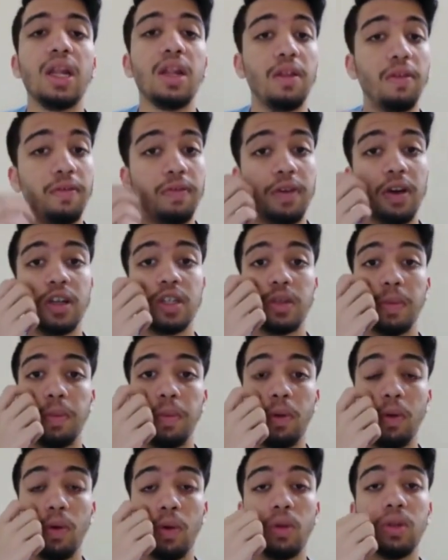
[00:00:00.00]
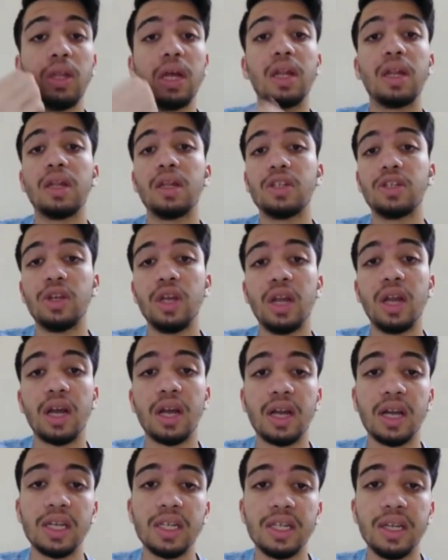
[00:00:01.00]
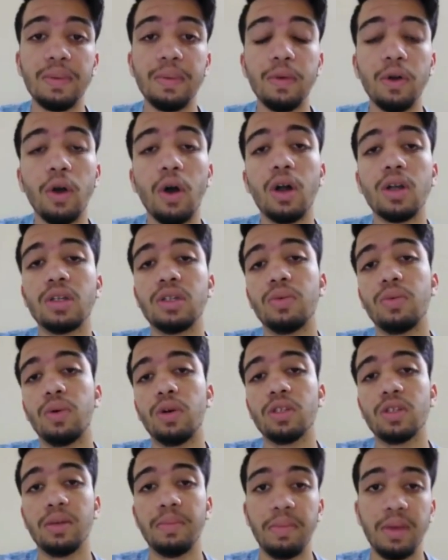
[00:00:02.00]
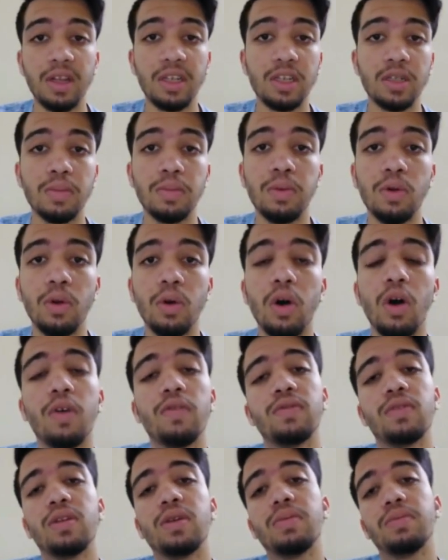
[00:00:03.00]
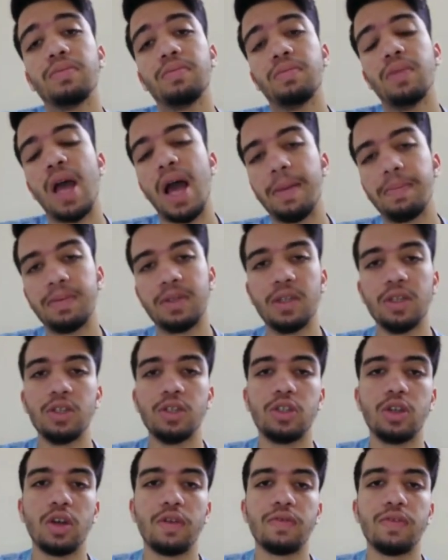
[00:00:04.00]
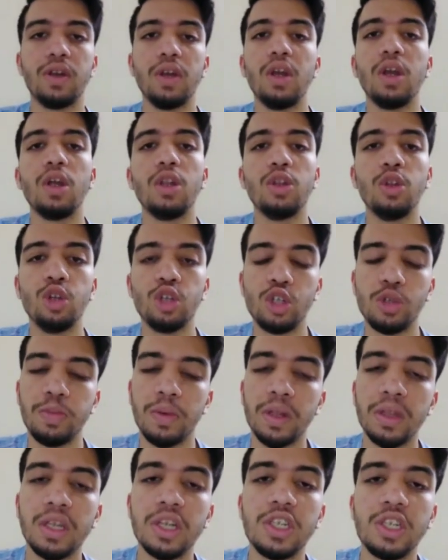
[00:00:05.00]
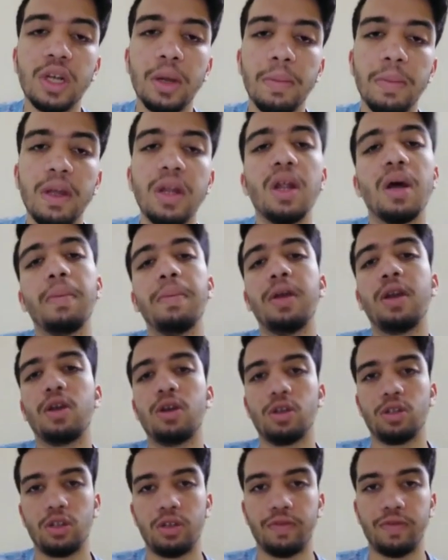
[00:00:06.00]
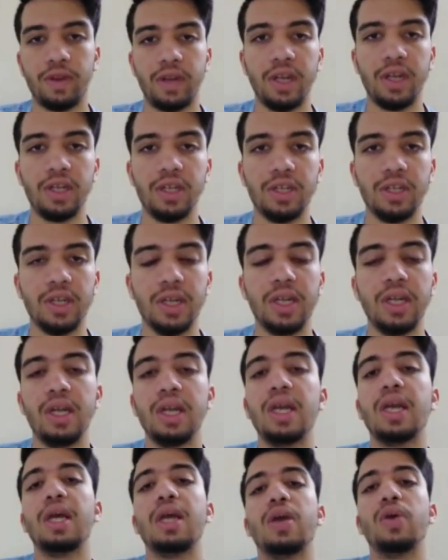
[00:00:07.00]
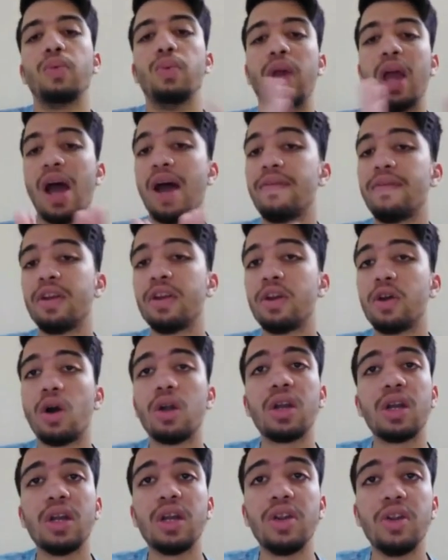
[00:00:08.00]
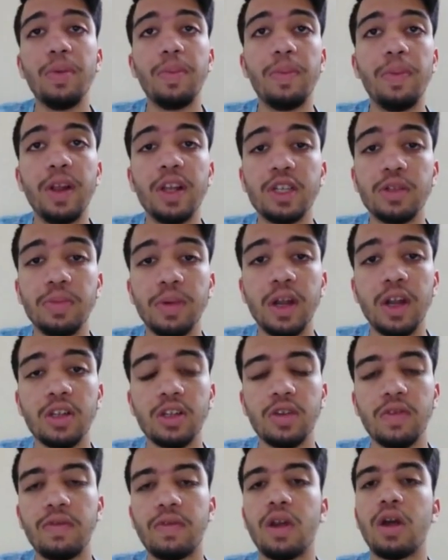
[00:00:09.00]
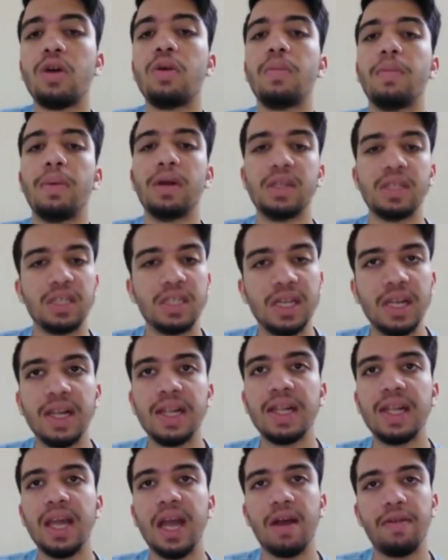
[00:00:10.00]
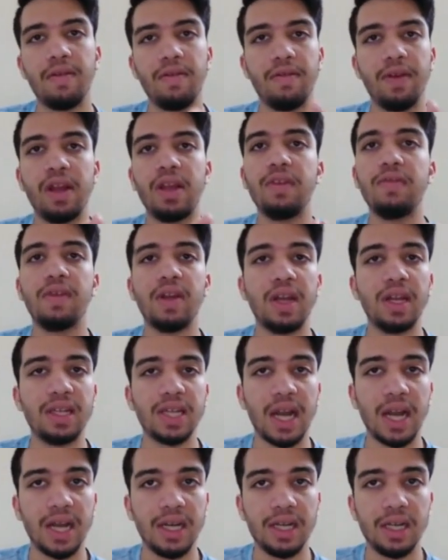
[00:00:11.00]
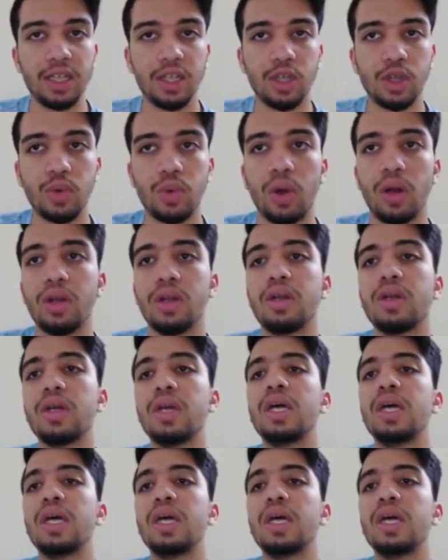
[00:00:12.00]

The first blow that the Sri Lankan team got was a major blow of the absence of Dushmantha Chameera because of an injury. We haven't got any replacement as of now, but still they have a very, very talented squad.